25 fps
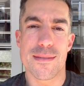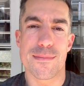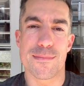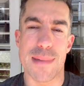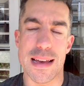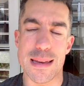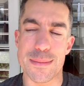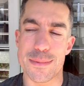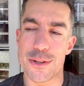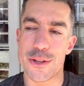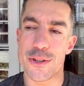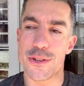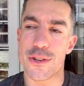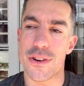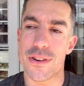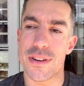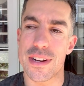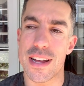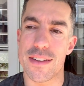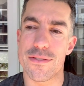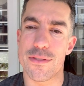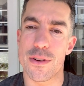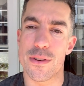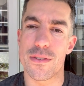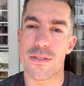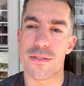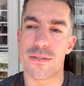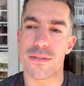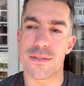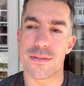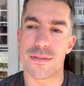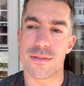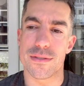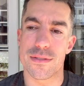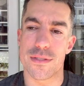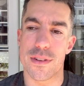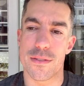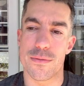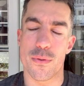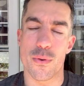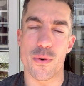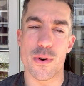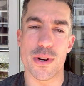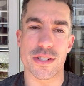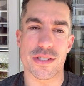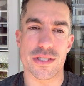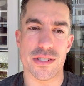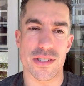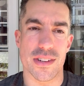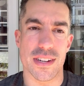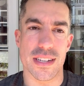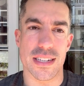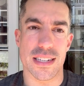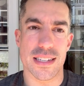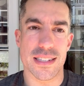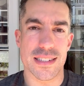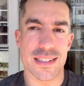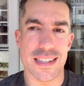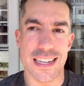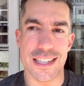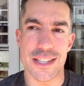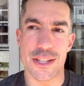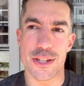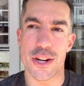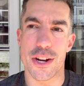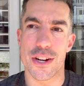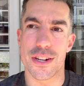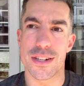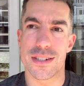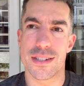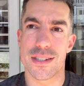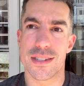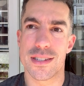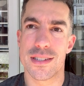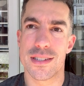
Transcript: Maybe you don't have a, a voice like, you know,